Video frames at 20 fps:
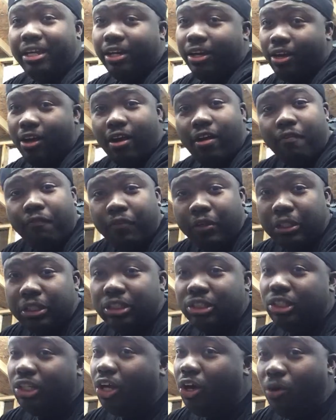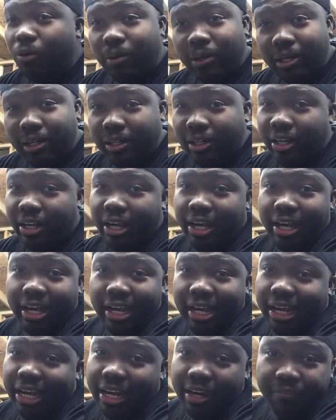your car feel slower
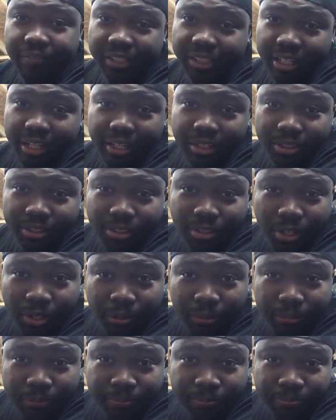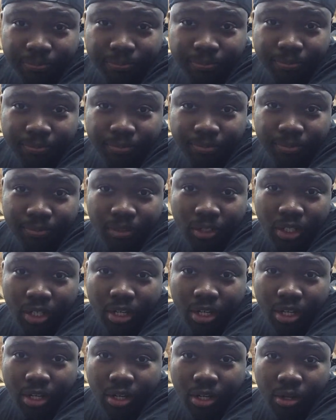and everything. So,
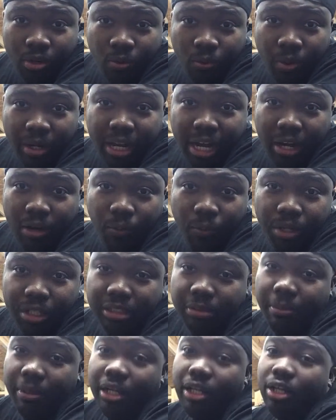what kind of wheels am I